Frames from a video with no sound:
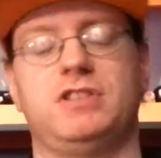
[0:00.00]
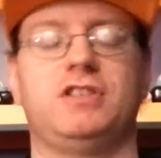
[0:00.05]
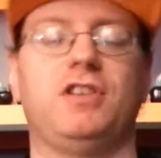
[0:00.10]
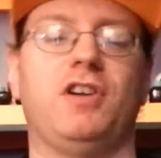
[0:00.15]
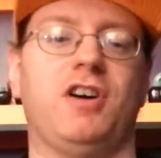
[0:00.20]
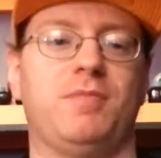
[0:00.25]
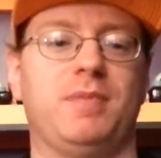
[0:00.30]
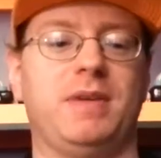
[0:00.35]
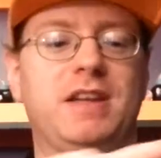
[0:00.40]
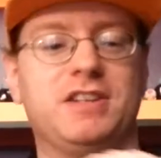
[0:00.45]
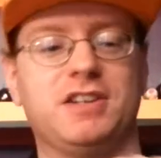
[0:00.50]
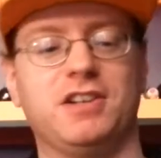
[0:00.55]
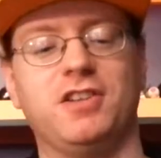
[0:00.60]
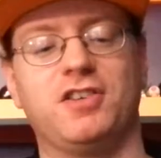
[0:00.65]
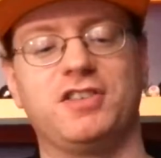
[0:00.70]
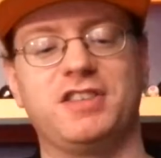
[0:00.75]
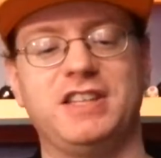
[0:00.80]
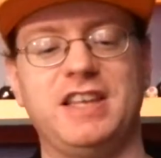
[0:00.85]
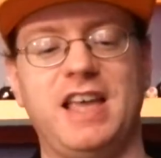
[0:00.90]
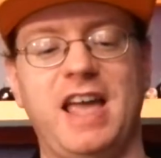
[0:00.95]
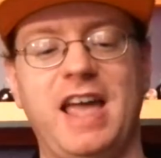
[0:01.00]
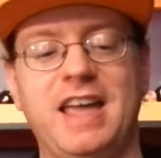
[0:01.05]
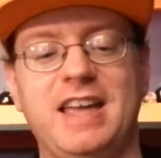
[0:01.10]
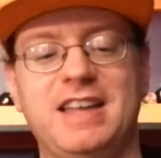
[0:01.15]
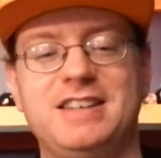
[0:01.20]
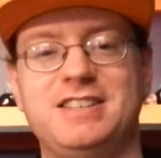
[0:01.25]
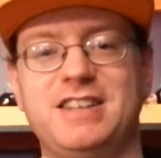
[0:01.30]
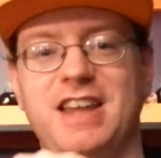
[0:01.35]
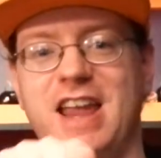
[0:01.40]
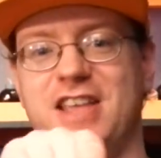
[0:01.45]
the top edge, along the
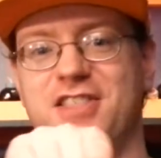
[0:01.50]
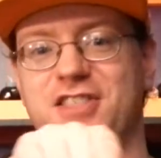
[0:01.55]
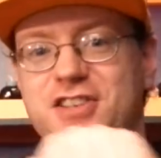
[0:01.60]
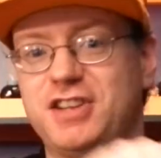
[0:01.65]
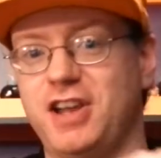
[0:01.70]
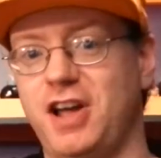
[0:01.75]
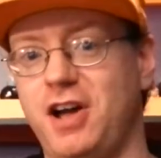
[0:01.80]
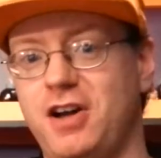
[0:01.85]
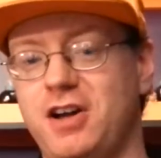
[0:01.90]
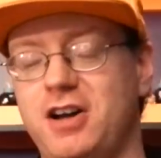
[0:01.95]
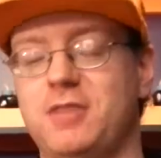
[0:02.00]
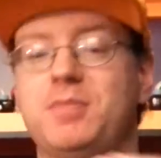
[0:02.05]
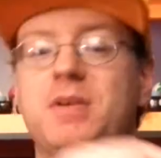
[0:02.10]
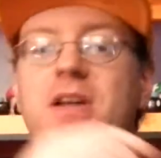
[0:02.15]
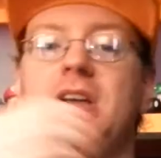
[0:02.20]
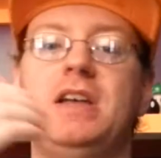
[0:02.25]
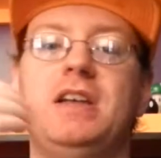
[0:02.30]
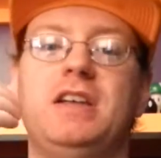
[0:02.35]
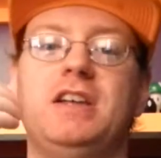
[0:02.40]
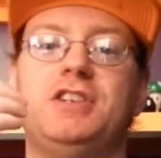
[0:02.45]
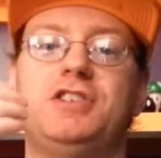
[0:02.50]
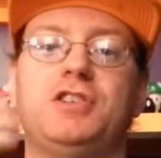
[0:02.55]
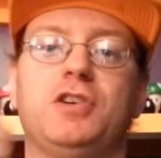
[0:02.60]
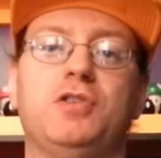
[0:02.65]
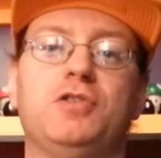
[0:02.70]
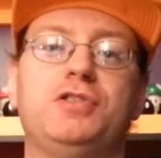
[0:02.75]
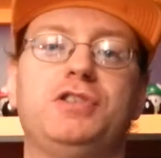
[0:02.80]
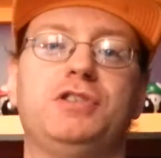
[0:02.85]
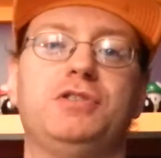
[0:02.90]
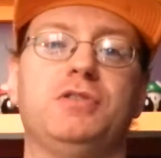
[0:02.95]
edge and the top, it
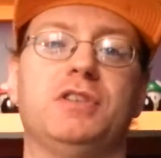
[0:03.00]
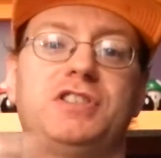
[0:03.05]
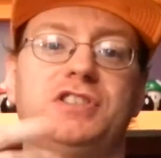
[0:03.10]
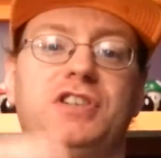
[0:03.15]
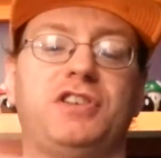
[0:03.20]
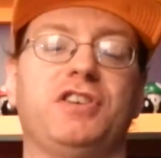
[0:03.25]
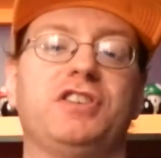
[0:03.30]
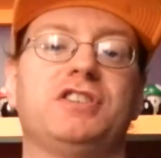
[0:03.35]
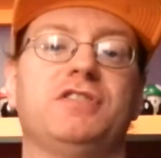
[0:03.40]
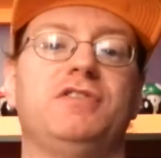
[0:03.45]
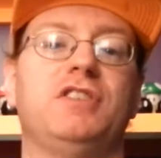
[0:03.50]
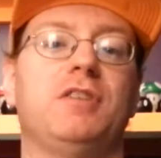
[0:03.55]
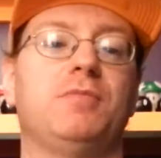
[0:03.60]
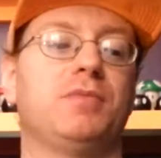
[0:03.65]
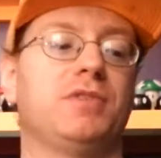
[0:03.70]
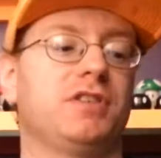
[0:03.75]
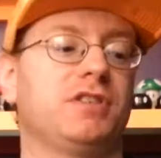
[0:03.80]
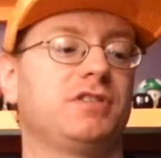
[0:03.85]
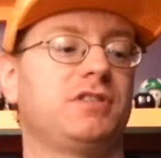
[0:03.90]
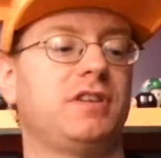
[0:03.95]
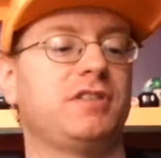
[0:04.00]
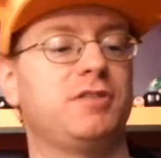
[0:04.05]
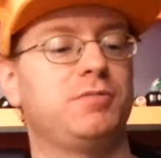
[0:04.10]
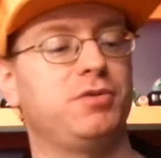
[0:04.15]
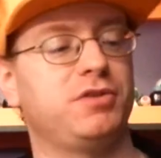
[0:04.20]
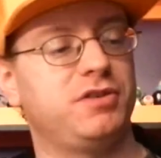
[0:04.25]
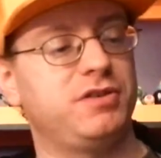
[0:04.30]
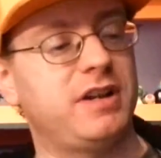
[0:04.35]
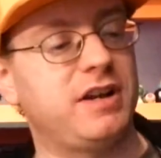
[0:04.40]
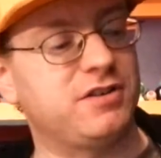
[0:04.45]
shows you a series of numbers. I'm gonna
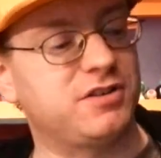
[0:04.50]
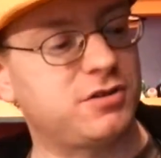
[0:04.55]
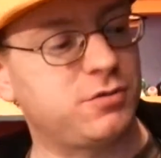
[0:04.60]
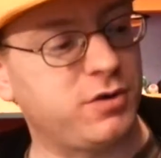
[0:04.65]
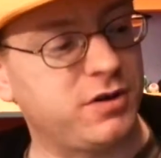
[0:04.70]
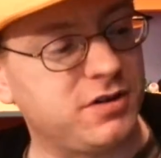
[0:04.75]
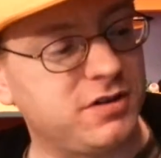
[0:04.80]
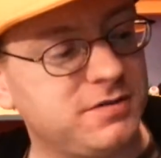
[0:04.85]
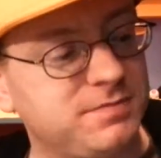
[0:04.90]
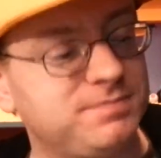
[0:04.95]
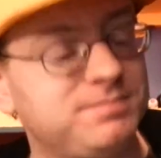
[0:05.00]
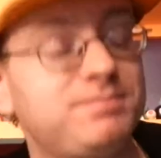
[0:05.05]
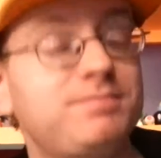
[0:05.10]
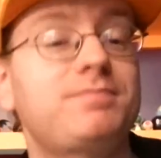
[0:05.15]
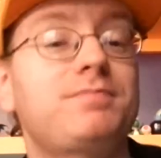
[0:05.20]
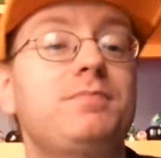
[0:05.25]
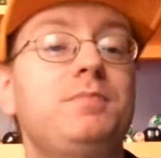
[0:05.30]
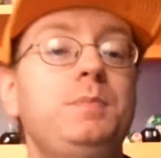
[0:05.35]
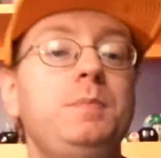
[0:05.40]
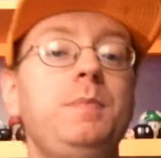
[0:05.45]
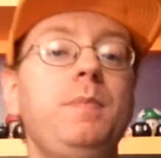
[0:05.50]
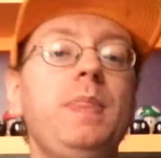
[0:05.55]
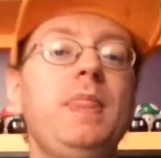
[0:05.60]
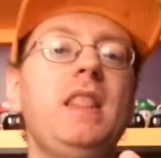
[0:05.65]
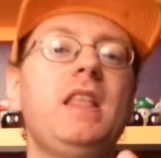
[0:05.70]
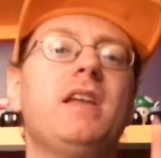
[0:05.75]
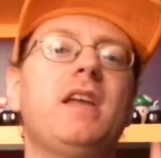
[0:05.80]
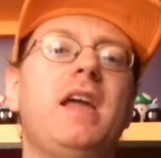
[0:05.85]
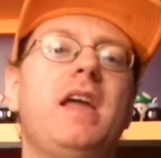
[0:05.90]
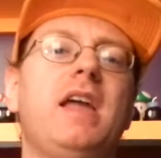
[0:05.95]
put you down, Squirtle.
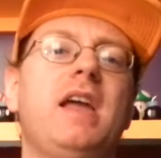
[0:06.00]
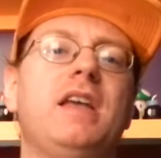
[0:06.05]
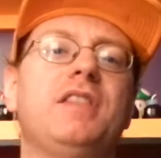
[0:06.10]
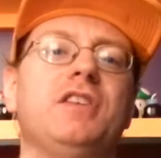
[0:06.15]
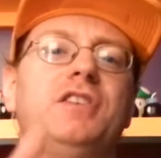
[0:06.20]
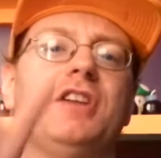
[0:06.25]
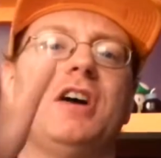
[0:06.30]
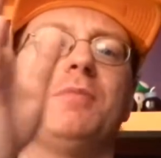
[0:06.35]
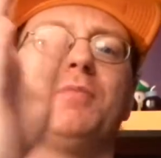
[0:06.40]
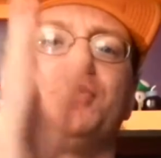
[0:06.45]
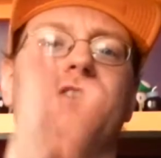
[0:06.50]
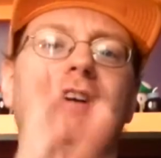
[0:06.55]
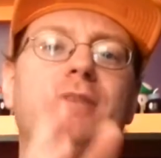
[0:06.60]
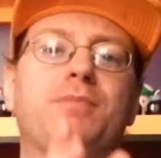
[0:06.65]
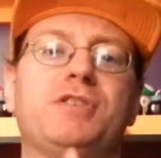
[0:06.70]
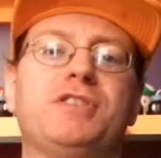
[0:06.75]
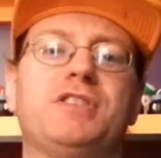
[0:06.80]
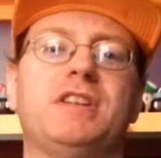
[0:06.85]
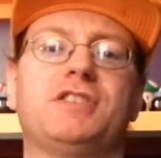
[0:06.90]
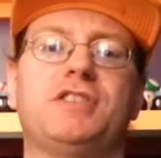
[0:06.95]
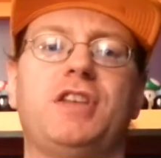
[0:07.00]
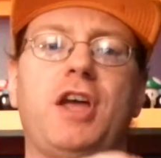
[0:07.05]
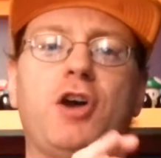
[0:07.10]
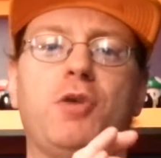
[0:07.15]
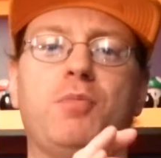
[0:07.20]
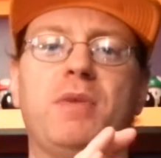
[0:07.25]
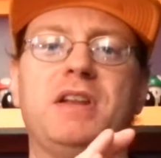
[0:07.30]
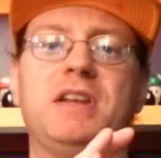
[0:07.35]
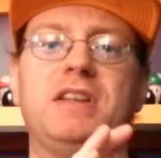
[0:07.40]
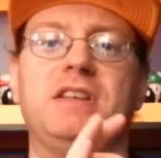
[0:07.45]
And the number represents
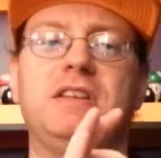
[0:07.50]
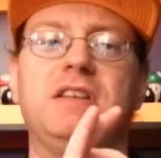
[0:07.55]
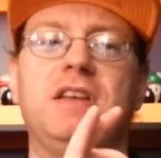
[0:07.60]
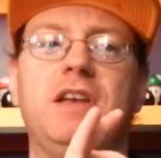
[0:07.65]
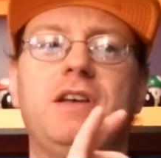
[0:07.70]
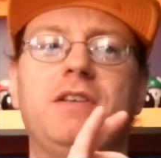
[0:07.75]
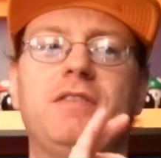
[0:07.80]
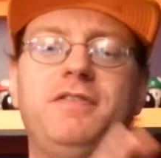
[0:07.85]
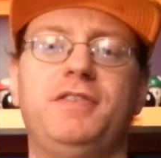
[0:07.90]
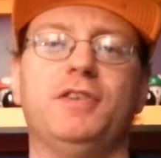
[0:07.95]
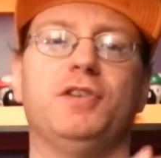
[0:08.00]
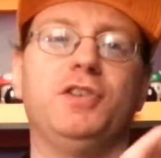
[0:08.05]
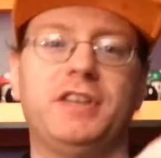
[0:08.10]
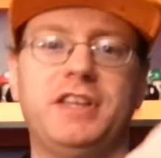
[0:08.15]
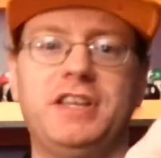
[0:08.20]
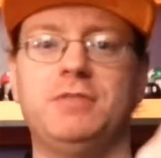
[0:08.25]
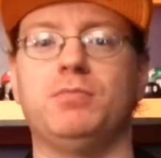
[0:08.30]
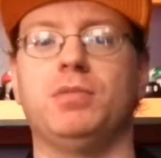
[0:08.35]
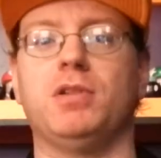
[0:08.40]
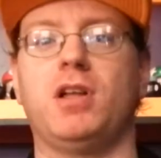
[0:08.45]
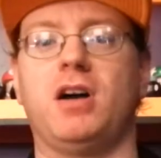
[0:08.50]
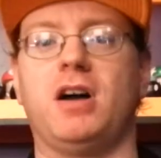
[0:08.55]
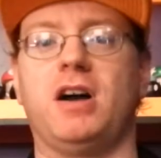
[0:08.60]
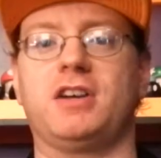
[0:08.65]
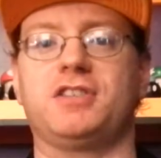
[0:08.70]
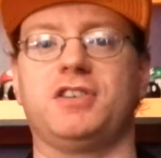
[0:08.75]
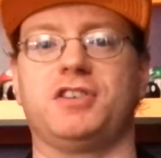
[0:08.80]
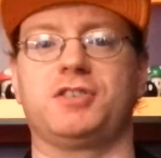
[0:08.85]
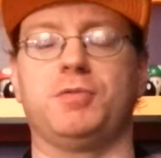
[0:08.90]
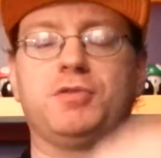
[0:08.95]
how many filled-in
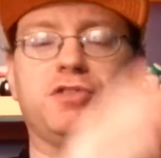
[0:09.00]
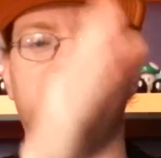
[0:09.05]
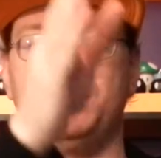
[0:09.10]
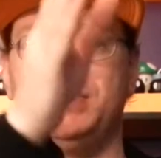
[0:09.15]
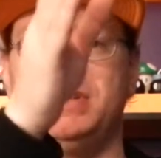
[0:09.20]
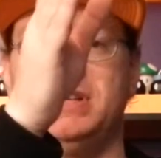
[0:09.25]
blocks are supposed to